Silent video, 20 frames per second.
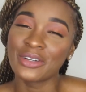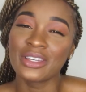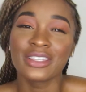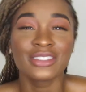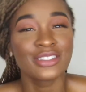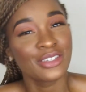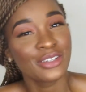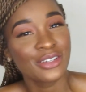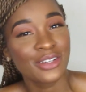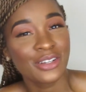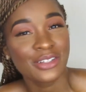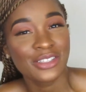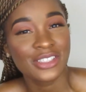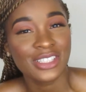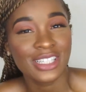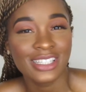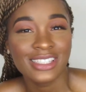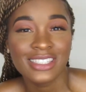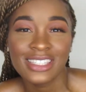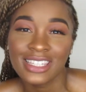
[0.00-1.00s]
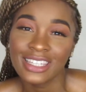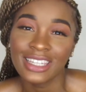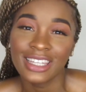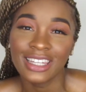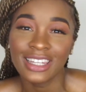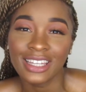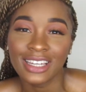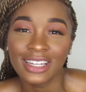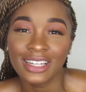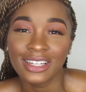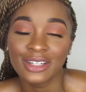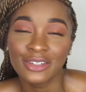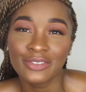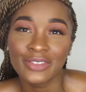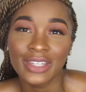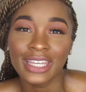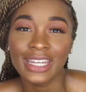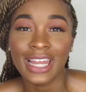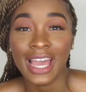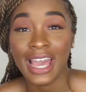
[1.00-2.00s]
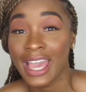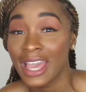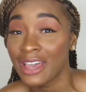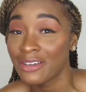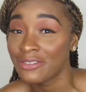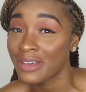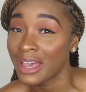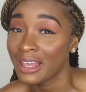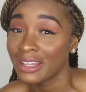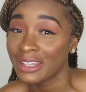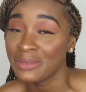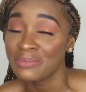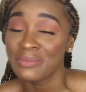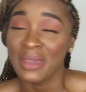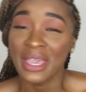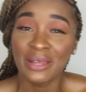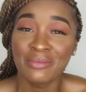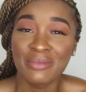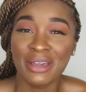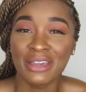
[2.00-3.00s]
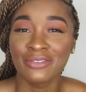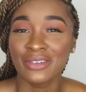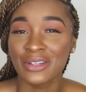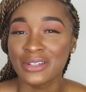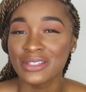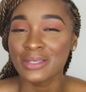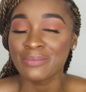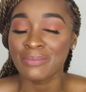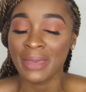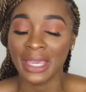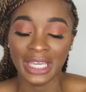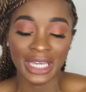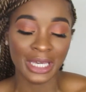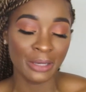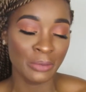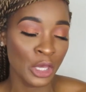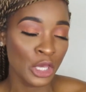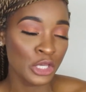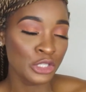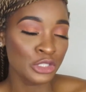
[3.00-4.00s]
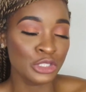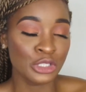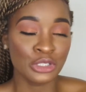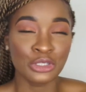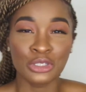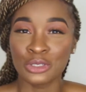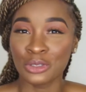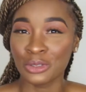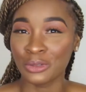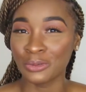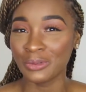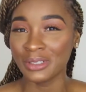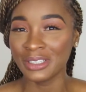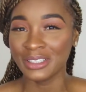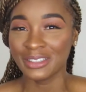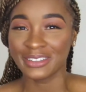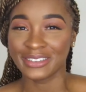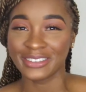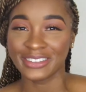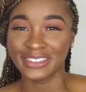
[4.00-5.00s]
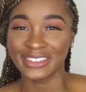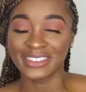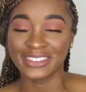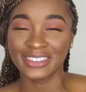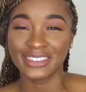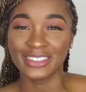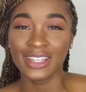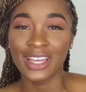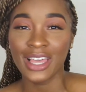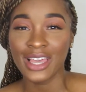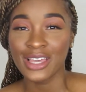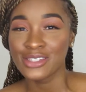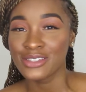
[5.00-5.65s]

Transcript: It's your girl Shontia Love, and I have finally made my first makeup tutorial.